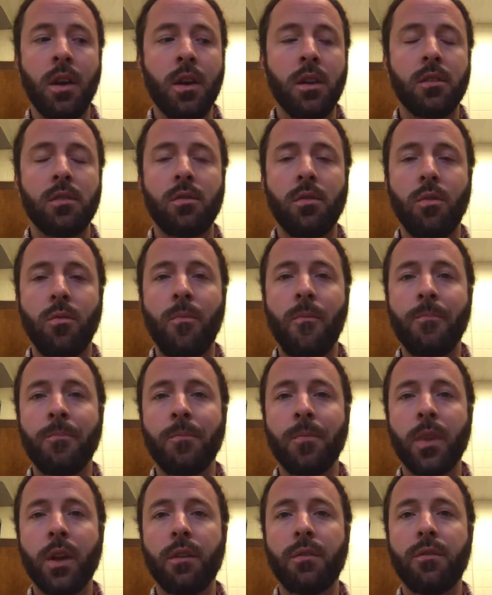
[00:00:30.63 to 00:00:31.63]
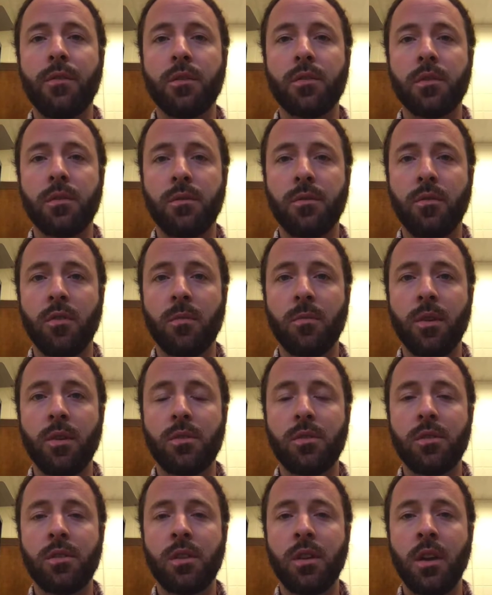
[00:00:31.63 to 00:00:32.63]
So, first and
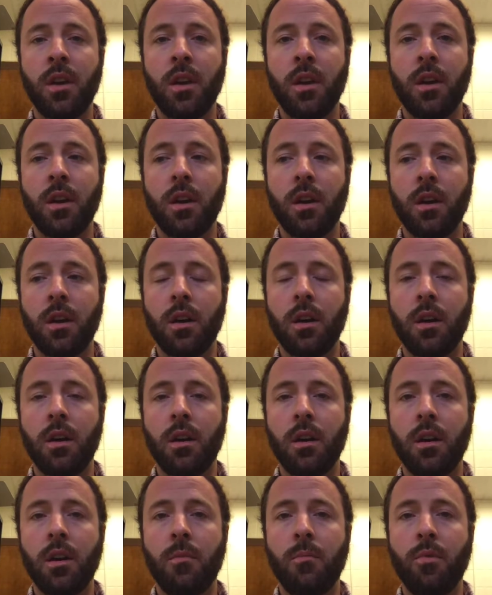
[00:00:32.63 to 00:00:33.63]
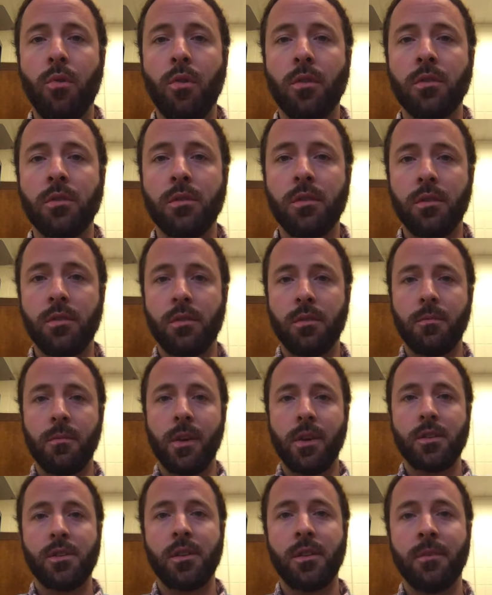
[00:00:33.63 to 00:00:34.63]
foremost, important to
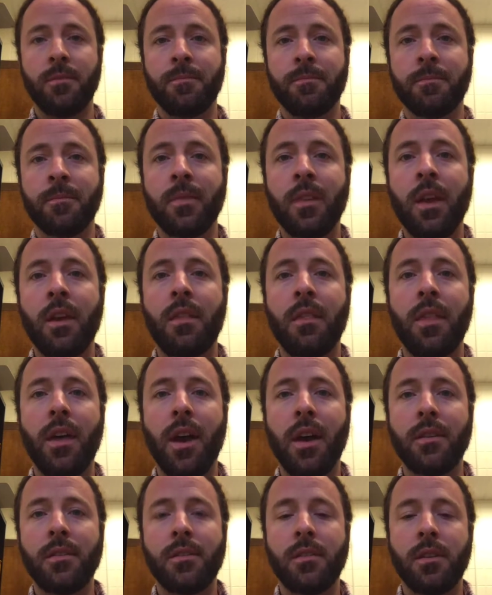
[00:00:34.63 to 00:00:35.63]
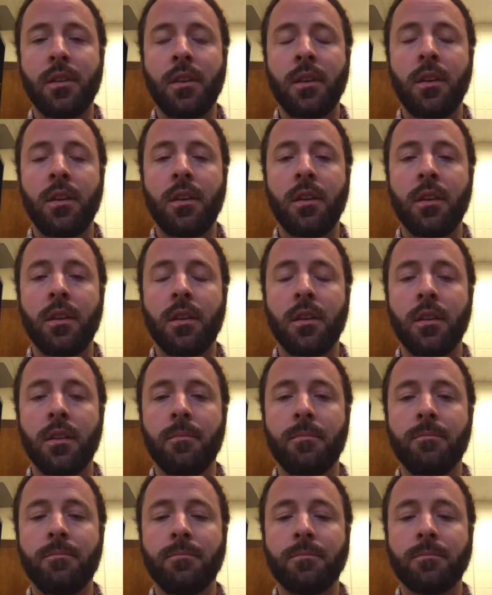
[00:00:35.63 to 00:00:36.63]
mention that um,